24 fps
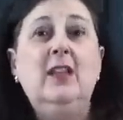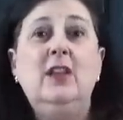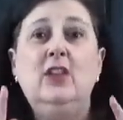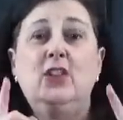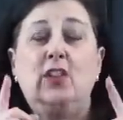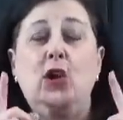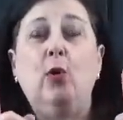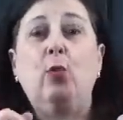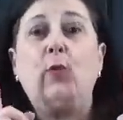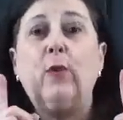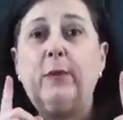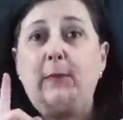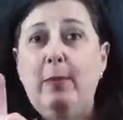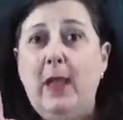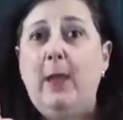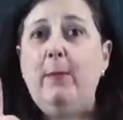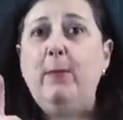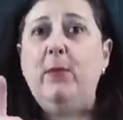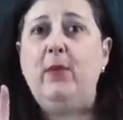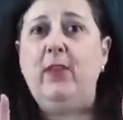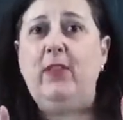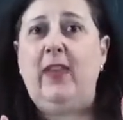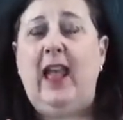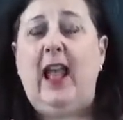So
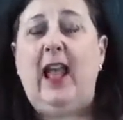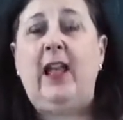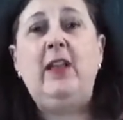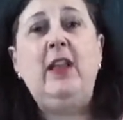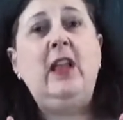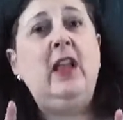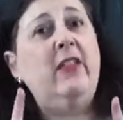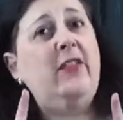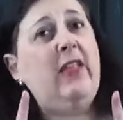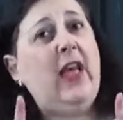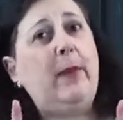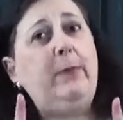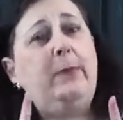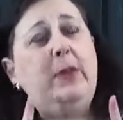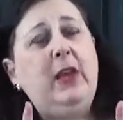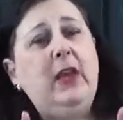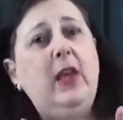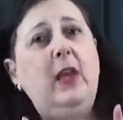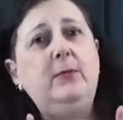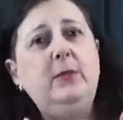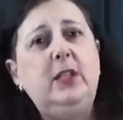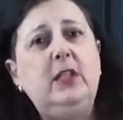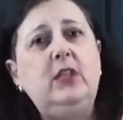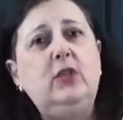remember that. That
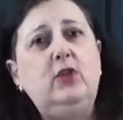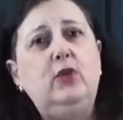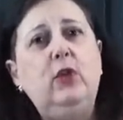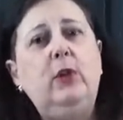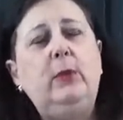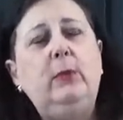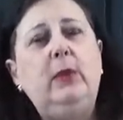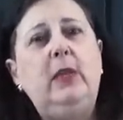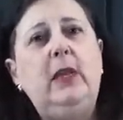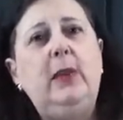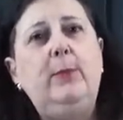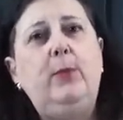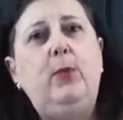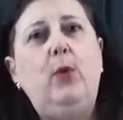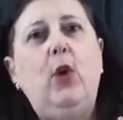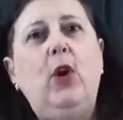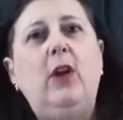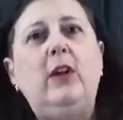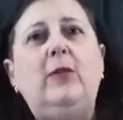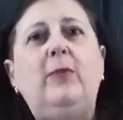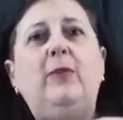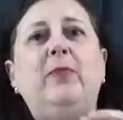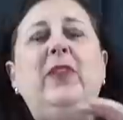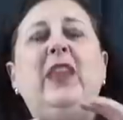becomes extremely
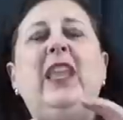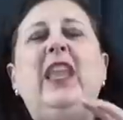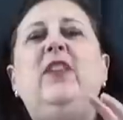important.